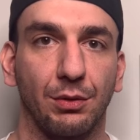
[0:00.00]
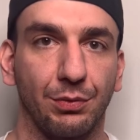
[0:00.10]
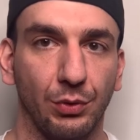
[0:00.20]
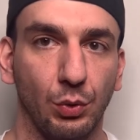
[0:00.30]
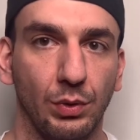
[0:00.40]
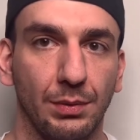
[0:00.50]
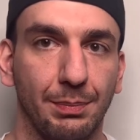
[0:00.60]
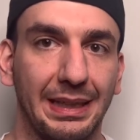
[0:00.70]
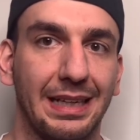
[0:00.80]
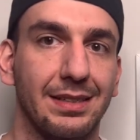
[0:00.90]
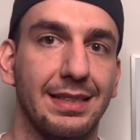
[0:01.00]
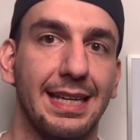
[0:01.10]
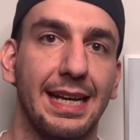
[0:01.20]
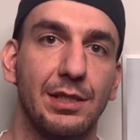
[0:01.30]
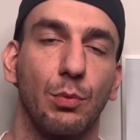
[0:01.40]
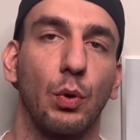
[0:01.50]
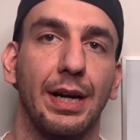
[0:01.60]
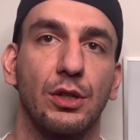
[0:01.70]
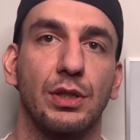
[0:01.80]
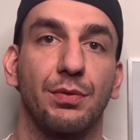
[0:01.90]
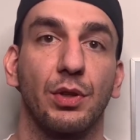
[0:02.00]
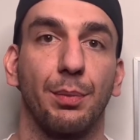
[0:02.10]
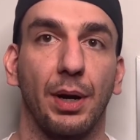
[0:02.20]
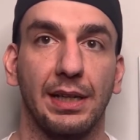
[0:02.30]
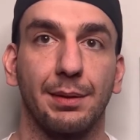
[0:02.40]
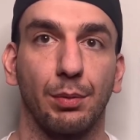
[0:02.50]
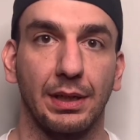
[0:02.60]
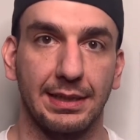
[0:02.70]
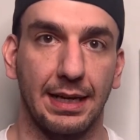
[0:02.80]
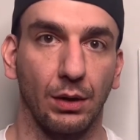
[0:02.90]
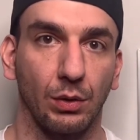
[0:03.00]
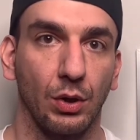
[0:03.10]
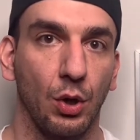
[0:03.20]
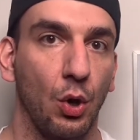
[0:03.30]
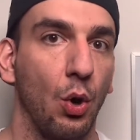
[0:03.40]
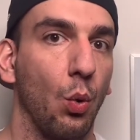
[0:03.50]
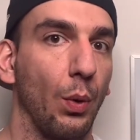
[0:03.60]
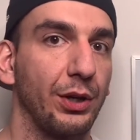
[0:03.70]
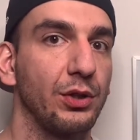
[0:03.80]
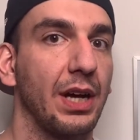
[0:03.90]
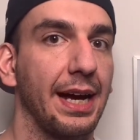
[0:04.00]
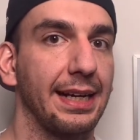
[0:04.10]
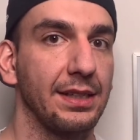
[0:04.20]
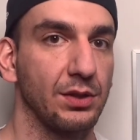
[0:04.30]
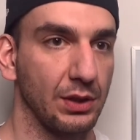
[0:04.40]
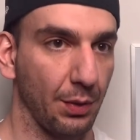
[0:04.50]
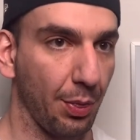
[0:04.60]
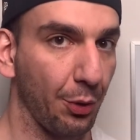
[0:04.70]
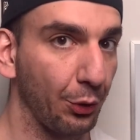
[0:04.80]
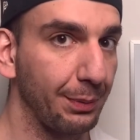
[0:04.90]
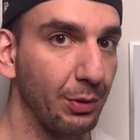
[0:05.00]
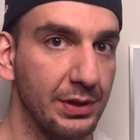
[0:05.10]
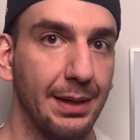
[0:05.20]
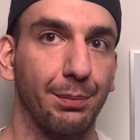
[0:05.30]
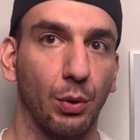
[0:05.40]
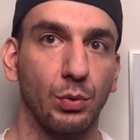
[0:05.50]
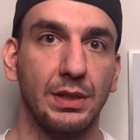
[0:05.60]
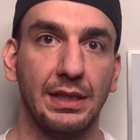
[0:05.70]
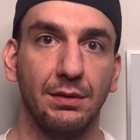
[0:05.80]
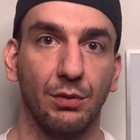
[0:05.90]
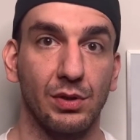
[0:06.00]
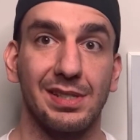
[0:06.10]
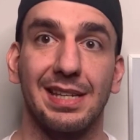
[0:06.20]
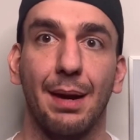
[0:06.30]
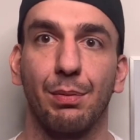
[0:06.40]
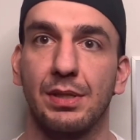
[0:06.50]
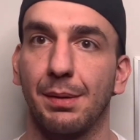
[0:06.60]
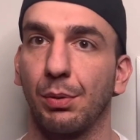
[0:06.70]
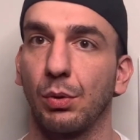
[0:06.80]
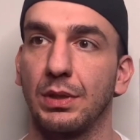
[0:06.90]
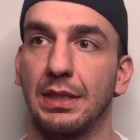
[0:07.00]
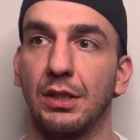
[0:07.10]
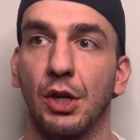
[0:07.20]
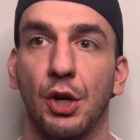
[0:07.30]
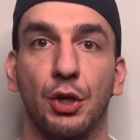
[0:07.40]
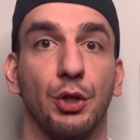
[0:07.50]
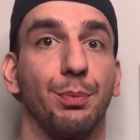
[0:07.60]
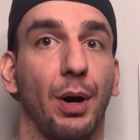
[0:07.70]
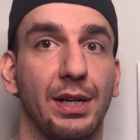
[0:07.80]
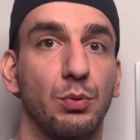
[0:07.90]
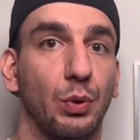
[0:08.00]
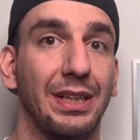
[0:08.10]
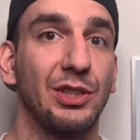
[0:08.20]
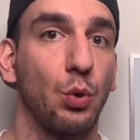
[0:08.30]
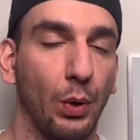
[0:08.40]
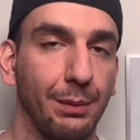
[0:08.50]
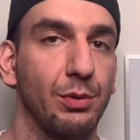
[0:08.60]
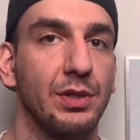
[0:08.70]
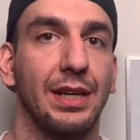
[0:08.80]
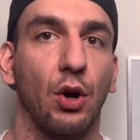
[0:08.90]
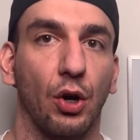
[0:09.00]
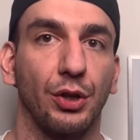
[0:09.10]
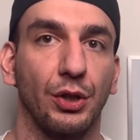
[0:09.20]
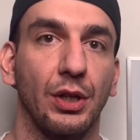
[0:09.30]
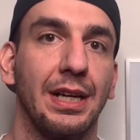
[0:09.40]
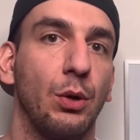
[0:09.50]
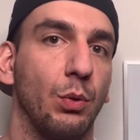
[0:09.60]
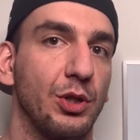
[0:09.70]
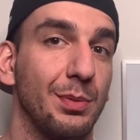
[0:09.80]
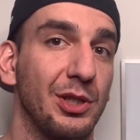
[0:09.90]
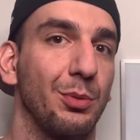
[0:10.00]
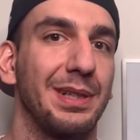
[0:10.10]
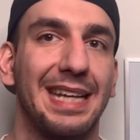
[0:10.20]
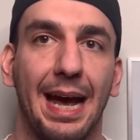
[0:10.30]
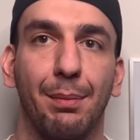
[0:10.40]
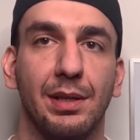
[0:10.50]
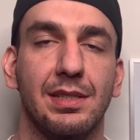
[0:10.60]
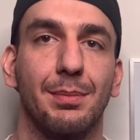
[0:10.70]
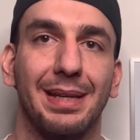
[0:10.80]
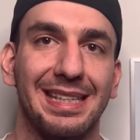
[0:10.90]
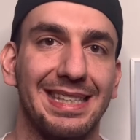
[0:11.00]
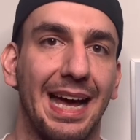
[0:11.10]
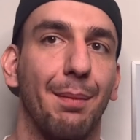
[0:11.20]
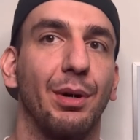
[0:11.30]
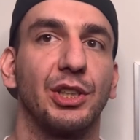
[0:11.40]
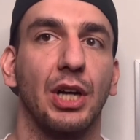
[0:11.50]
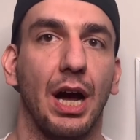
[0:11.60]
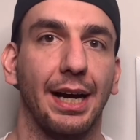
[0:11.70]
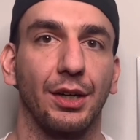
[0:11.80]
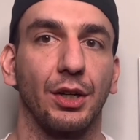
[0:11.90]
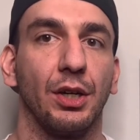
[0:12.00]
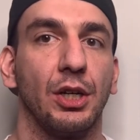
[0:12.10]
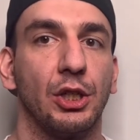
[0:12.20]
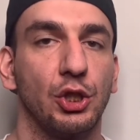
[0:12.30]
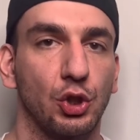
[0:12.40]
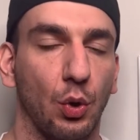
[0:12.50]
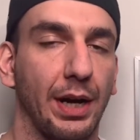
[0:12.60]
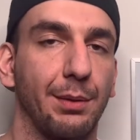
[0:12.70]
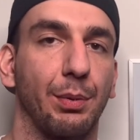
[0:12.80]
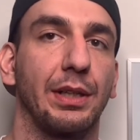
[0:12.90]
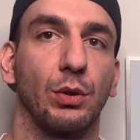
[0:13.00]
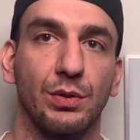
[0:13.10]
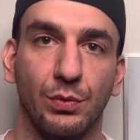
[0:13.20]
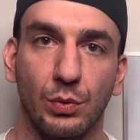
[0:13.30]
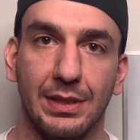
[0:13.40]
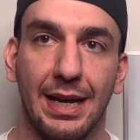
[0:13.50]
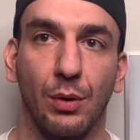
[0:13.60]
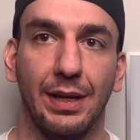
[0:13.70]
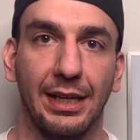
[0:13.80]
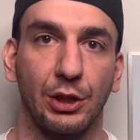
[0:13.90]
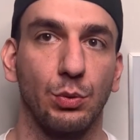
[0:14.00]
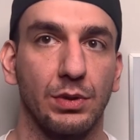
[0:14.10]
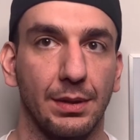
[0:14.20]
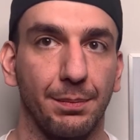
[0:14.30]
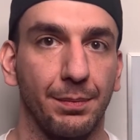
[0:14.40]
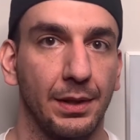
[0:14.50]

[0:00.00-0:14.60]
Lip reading: food because it takes more energy for the body to break down. When your diet is 30% protein versus 10% protein, your body's working 20% harder, which means your metabolism is that much higher trying to break those foods down and use them.